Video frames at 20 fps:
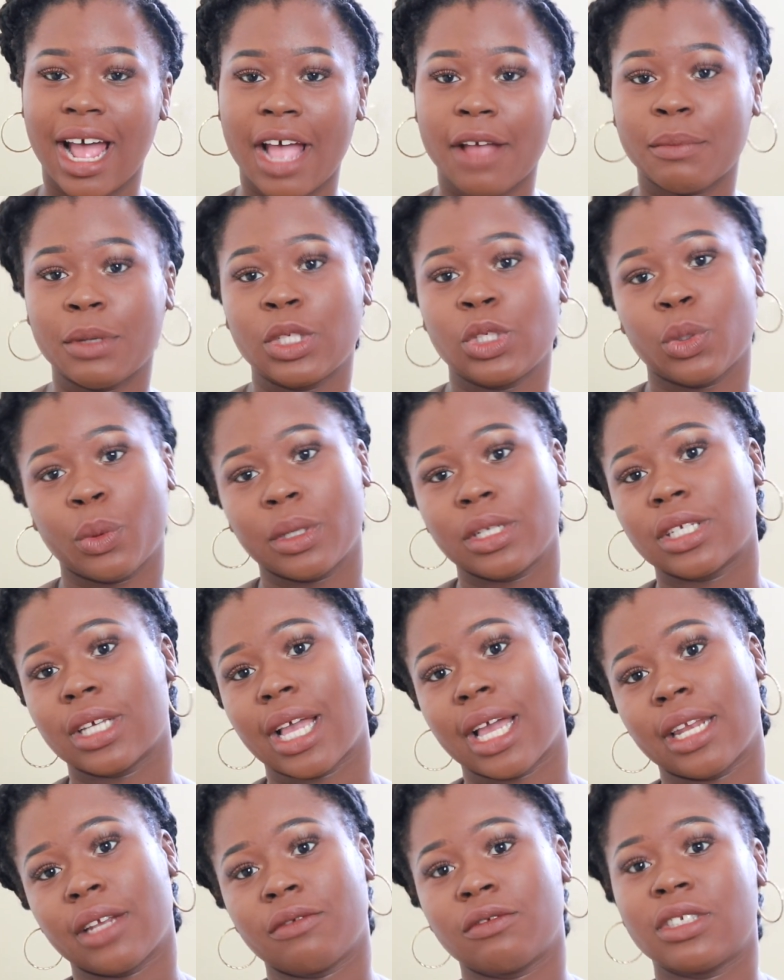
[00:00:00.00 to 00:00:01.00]
I've been doing to
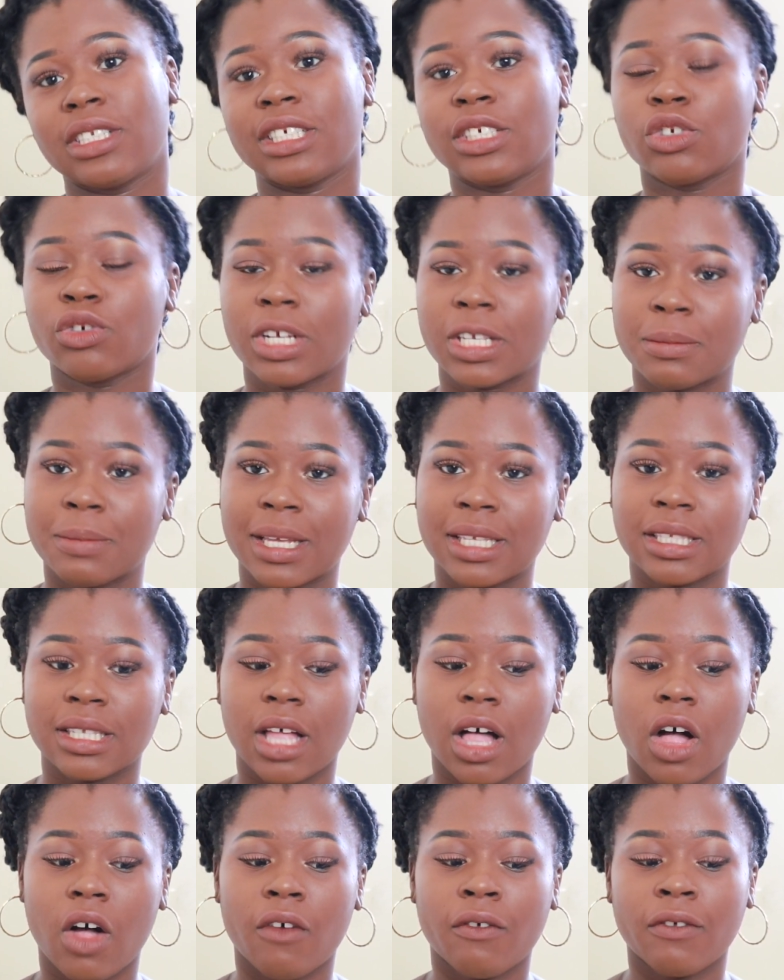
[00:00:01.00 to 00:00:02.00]
kind of de-stress
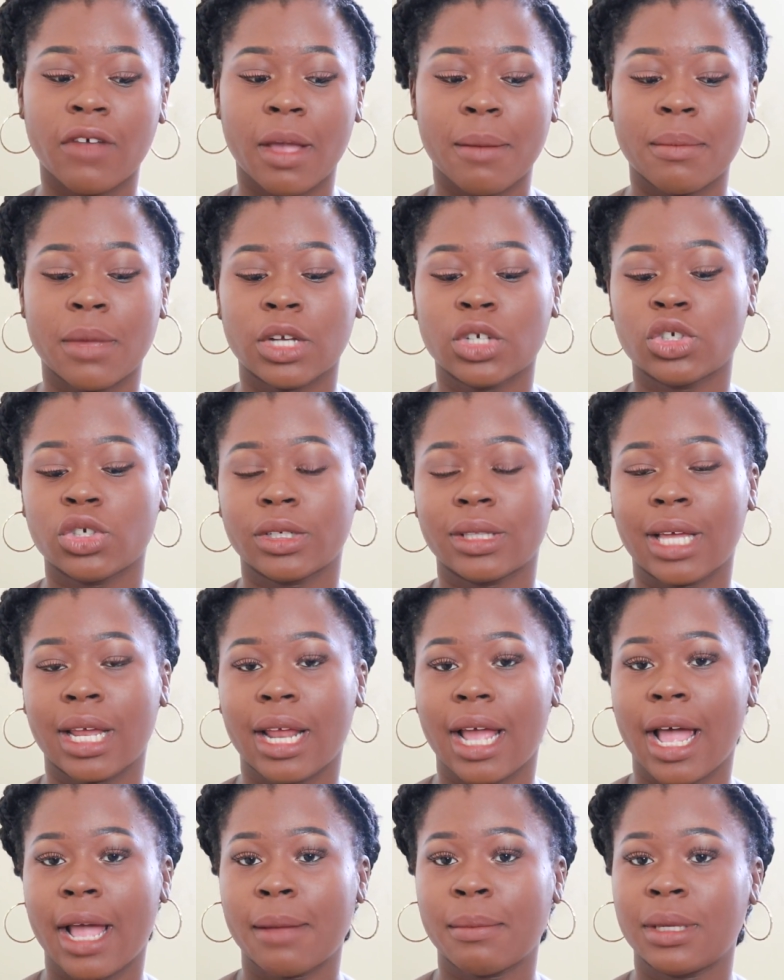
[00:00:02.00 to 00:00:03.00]
myself and make sure
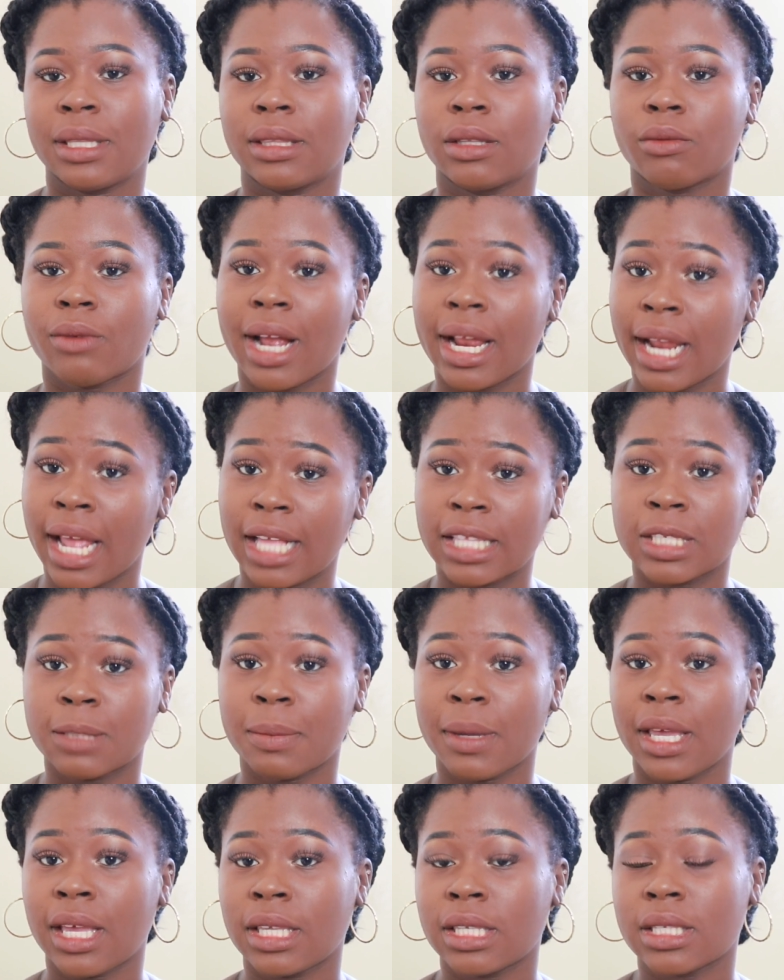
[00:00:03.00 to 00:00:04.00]
that I'm in the right
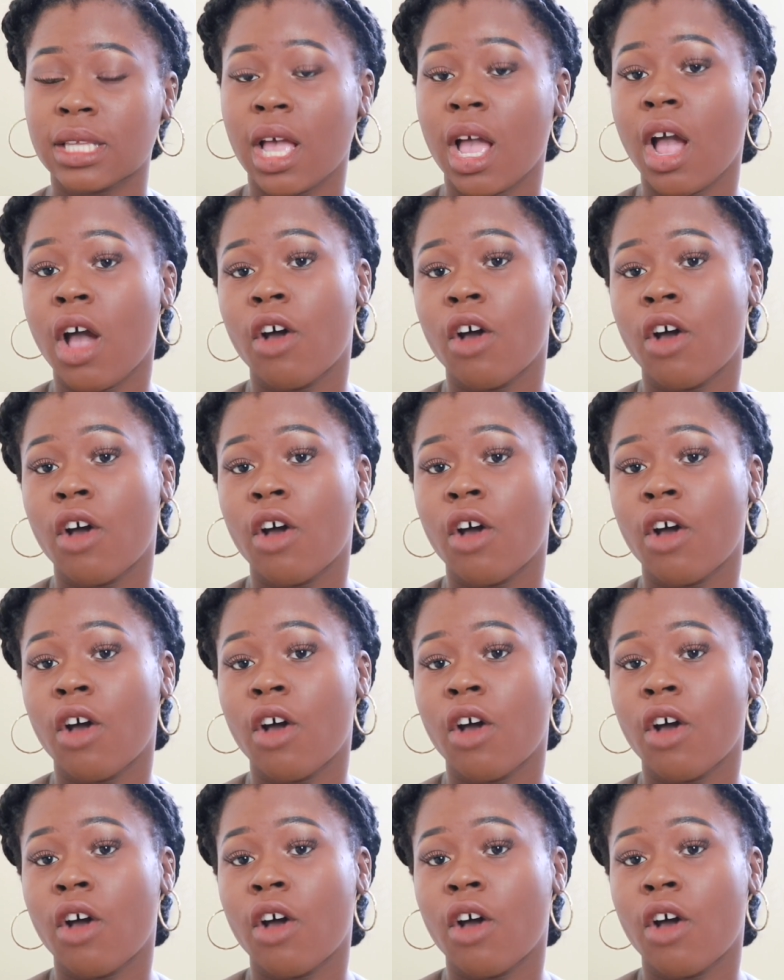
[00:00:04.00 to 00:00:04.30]
headspace